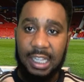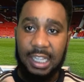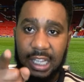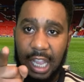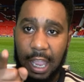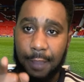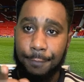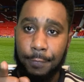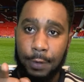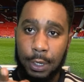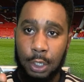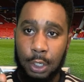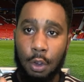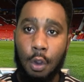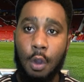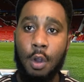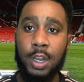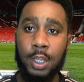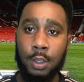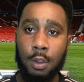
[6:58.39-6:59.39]
Definitely
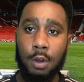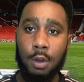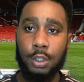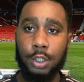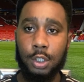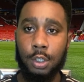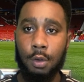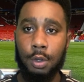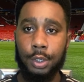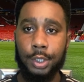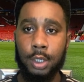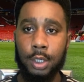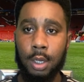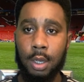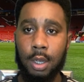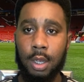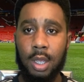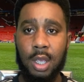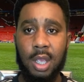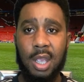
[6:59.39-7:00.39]
Ole Gunnar
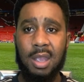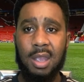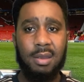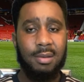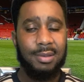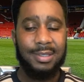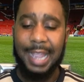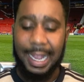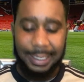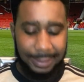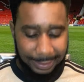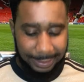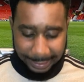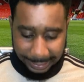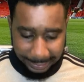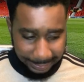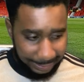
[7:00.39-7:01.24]
Solskjaer. Tactically